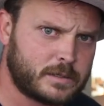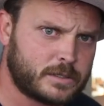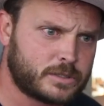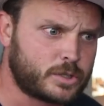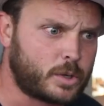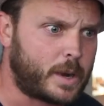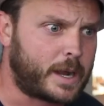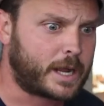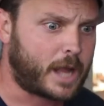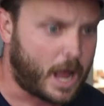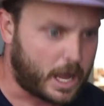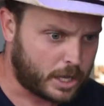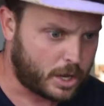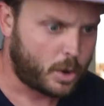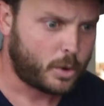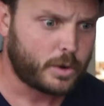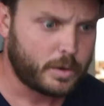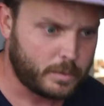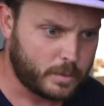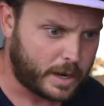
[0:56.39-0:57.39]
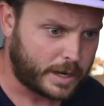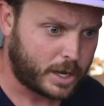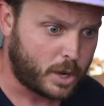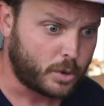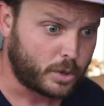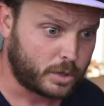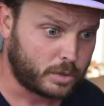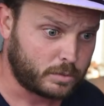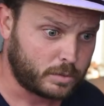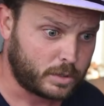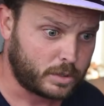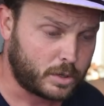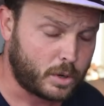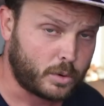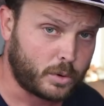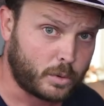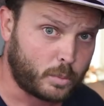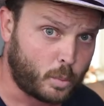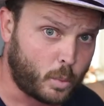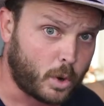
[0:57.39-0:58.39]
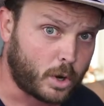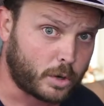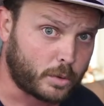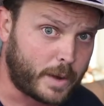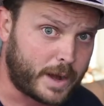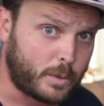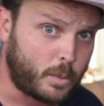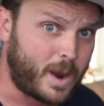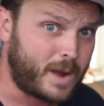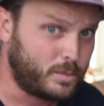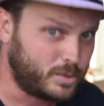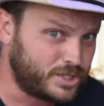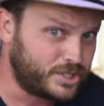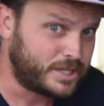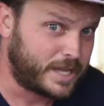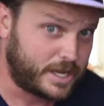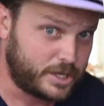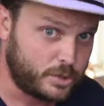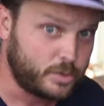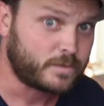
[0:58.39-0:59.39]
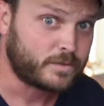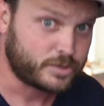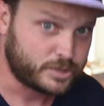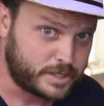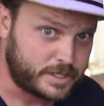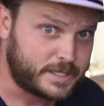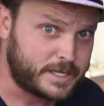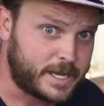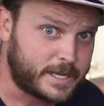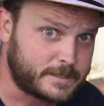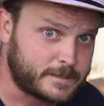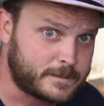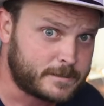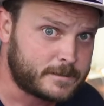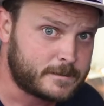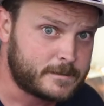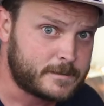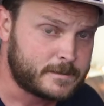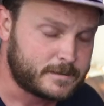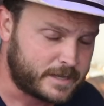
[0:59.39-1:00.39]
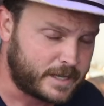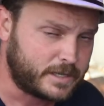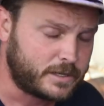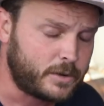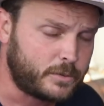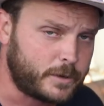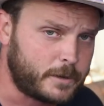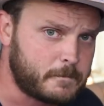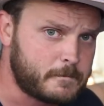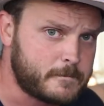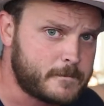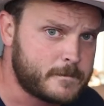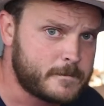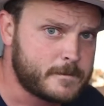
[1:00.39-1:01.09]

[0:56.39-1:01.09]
So I go to work right away, which is at University of Texas, San Antonio.